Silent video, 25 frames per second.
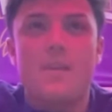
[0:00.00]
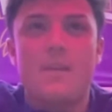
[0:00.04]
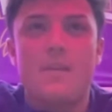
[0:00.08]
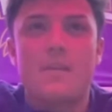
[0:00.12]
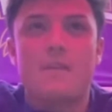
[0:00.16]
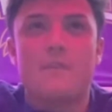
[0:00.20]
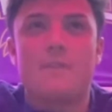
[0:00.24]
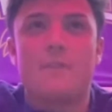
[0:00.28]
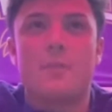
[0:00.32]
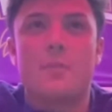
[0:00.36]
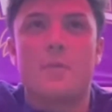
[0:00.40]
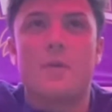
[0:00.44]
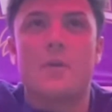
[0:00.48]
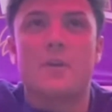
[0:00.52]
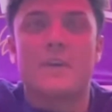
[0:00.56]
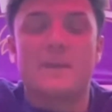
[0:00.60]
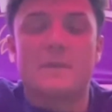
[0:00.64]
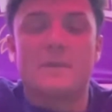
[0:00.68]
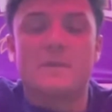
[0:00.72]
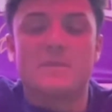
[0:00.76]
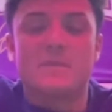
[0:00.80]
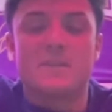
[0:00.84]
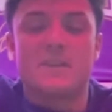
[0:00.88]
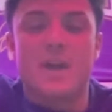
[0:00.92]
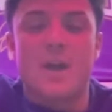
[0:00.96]
Football
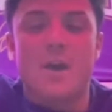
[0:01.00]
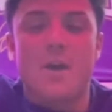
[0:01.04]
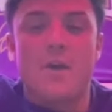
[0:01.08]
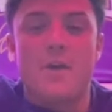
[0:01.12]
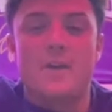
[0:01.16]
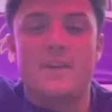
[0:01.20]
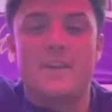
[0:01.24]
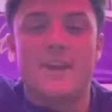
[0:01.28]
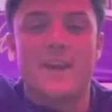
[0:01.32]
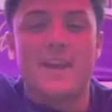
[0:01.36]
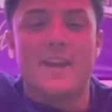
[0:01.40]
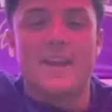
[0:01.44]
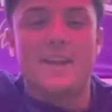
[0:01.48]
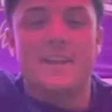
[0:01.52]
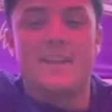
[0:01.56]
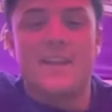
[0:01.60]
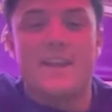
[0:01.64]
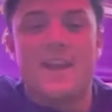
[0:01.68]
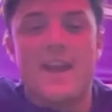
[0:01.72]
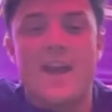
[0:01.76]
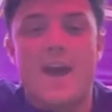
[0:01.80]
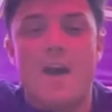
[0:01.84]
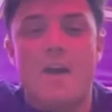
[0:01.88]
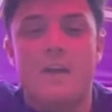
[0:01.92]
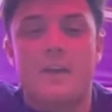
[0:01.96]
keeps me going day in
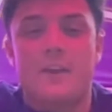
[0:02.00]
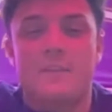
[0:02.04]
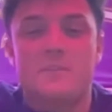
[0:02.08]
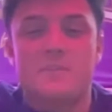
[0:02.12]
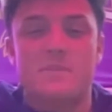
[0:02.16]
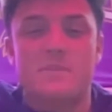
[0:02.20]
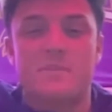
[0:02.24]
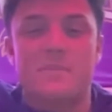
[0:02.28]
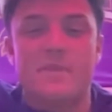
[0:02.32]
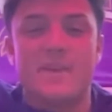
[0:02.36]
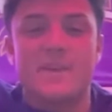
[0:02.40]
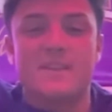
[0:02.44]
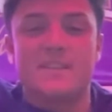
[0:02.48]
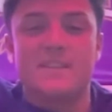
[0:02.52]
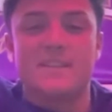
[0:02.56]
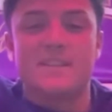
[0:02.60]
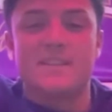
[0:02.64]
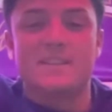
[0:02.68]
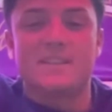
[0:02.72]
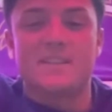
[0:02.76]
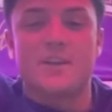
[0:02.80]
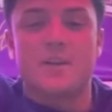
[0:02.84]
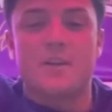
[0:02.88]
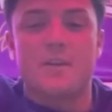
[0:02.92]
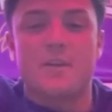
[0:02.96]
day out. It keeps me busy.
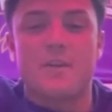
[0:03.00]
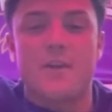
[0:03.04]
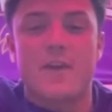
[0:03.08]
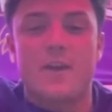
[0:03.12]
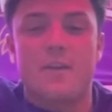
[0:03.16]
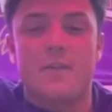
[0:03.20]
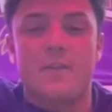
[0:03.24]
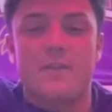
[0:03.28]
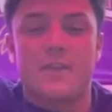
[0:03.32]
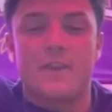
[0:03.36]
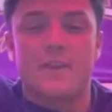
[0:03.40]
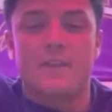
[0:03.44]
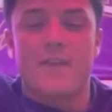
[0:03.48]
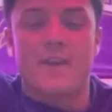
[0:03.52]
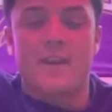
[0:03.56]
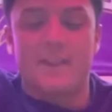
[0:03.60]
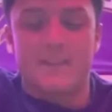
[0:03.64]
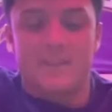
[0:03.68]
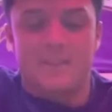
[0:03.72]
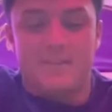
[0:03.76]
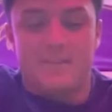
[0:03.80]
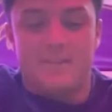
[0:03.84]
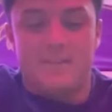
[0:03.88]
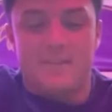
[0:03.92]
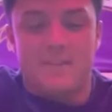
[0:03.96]
So if I
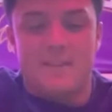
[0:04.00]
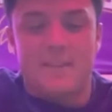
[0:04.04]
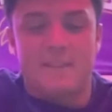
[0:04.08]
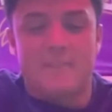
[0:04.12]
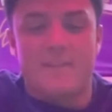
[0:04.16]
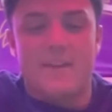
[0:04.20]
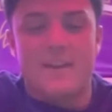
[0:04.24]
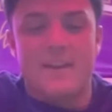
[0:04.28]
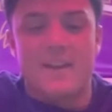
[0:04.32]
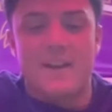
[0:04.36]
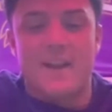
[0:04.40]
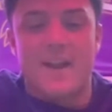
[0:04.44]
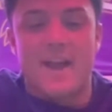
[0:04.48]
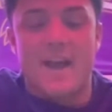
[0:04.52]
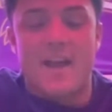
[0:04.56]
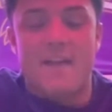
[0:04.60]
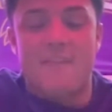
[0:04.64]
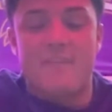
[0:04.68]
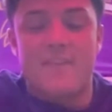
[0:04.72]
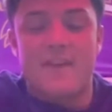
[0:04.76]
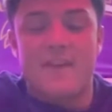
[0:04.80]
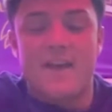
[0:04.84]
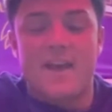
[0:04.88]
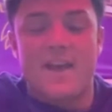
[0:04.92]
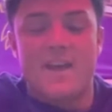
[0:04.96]
didn't
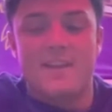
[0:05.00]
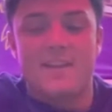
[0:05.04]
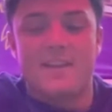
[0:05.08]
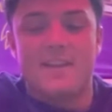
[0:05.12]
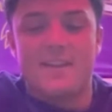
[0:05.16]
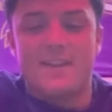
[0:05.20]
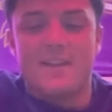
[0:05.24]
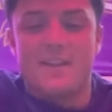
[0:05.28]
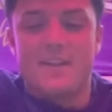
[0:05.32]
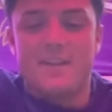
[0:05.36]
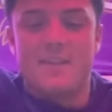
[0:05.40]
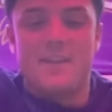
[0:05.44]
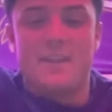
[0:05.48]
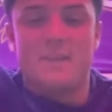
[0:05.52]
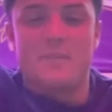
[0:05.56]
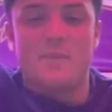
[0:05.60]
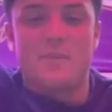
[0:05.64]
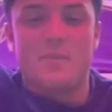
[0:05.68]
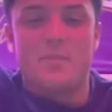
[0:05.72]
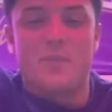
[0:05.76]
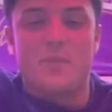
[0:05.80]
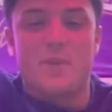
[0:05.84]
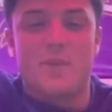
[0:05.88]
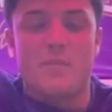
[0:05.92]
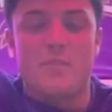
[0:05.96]
have that, I think it'd be
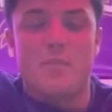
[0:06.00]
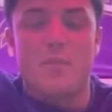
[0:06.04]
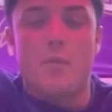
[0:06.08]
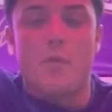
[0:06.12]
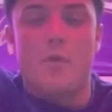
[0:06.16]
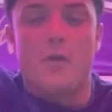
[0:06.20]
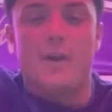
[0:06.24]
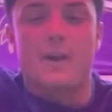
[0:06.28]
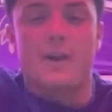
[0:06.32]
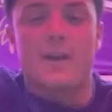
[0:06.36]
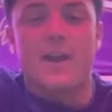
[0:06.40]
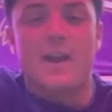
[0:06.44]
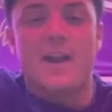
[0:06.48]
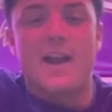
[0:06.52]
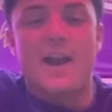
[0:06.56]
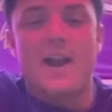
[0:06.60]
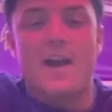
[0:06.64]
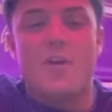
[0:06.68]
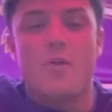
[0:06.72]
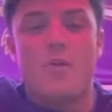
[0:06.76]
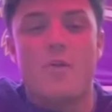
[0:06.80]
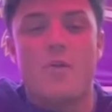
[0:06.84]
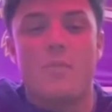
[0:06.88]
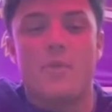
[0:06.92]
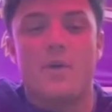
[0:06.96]
pretty boring right
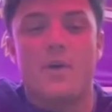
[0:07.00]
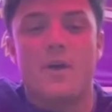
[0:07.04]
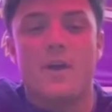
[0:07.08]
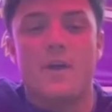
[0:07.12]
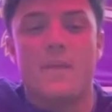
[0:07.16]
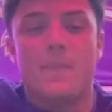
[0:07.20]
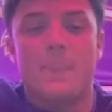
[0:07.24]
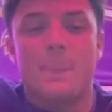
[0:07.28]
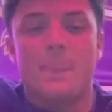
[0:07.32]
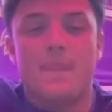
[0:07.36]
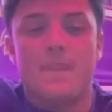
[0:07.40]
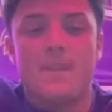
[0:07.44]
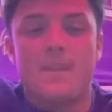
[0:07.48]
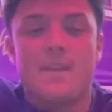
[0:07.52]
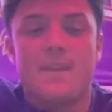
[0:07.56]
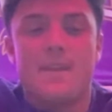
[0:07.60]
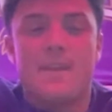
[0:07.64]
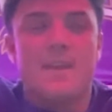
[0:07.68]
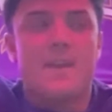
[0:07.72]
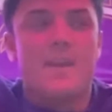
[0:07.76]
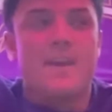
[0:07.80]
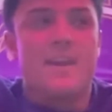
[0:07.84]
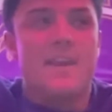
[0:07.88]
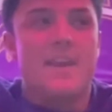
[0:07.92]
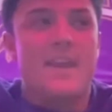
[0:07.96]
now. But
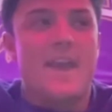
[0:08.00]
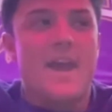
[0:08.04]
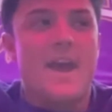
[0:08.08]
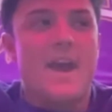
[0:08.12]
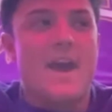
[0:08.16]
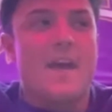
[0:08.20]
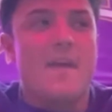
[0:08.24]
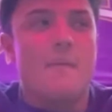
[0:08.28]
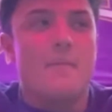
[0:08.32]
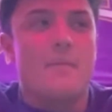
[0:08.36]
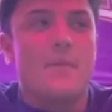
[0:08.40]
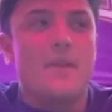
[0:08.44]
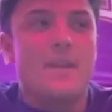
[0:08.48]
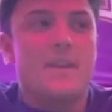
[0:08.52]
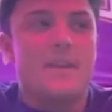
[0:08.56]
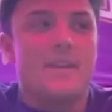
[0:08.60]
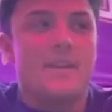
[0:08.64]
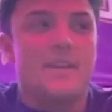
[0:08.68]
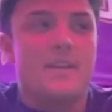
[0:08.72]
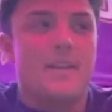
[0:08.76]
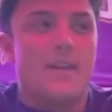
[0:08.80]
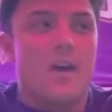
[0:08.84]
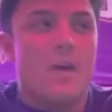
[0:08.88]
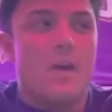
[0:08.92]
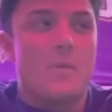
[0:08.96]
yeah, being
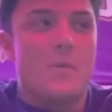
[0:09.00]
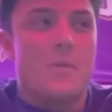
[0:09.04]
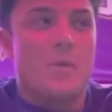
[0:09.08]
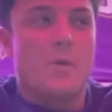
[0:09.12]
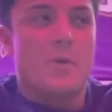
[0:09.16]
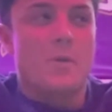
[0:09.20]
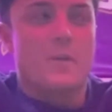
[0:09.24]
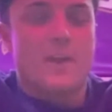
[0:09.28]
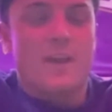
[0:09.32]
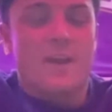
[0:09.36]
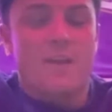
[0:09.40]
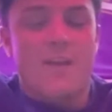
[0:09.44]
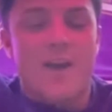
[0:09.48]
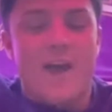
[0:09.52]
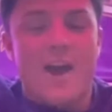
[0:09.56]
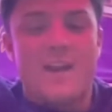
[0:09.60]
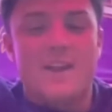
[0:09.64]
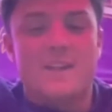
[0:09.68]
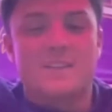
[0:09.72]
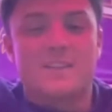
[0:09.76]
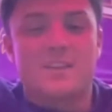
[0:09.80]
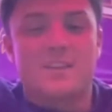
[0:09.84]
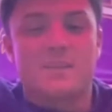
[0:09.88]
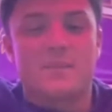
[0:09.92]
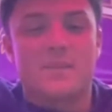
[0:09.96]
up in North
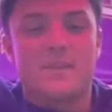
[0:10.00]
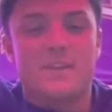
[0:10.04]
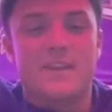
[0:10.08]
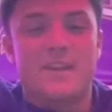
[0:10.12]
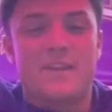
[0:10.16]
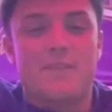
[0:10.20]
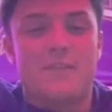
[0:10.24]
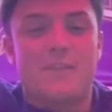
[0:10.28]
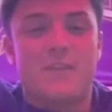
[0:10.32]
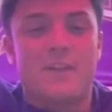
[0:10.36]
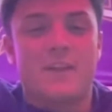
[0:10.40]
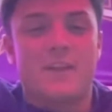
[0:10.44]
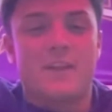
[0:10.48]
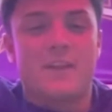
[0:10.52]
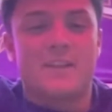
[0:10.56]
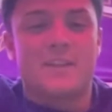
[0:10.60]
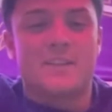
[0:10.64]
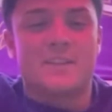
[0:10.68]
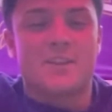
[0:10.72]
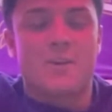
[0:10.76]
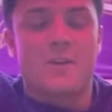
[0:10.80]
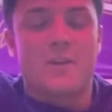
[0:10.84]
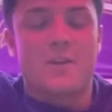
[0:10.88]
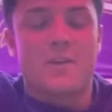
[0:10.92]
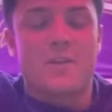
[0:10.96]
Carolina is something different because
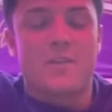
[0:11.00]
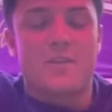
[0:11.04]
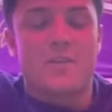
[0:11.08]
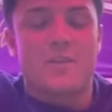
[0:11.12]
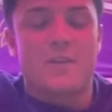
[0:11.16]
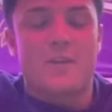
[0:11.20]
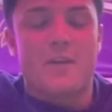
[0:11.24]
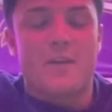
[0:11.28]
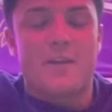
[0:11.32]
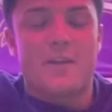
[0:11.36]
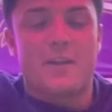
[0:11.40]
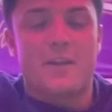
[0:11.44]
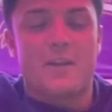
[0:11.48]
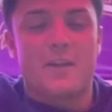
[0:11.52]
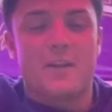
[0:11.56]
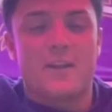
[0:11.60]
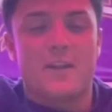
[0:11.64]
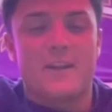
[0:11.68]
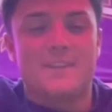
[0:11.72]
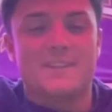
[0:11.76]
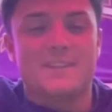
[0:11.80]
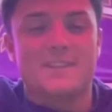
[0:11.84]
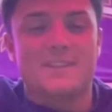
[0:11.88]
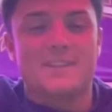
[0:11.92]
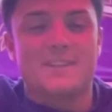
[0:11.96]
it's already 30
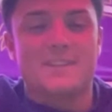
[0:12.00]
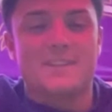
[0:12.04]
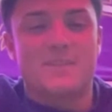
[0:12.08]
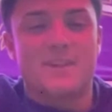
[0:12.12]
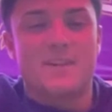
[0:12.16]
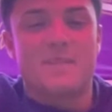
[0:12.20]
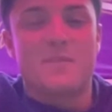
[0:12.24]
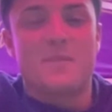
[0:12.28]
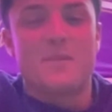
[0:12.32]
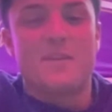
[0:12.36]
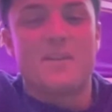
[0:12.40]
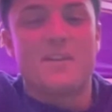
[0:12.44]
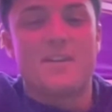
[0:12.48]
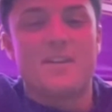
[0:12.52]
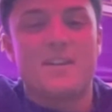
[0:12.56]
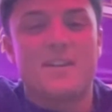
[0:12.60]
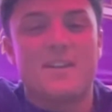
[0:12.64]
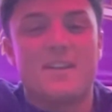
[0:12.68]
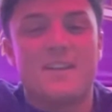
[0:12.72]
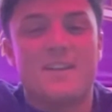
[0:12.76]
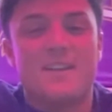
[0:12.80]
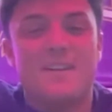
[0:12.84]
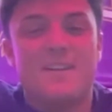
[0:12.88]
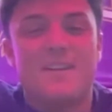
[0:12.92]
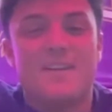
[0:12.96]
degrees in September.
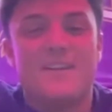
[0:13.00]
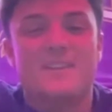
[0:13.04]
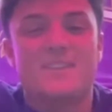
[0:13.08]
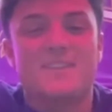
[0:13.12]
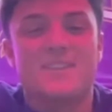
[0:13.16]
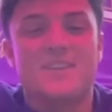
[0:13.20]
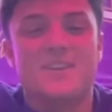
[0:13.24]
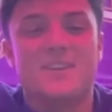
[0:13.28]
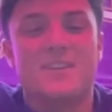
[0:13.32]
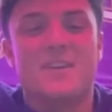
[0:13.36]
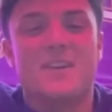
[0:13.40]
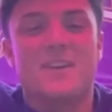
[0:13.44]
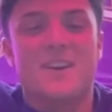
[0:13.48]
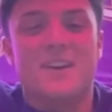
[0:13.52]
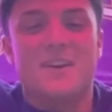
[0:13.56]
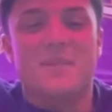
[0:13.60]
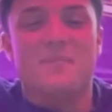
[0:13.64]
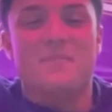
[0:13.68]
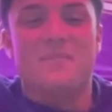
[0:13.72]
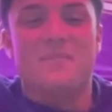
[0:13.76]
So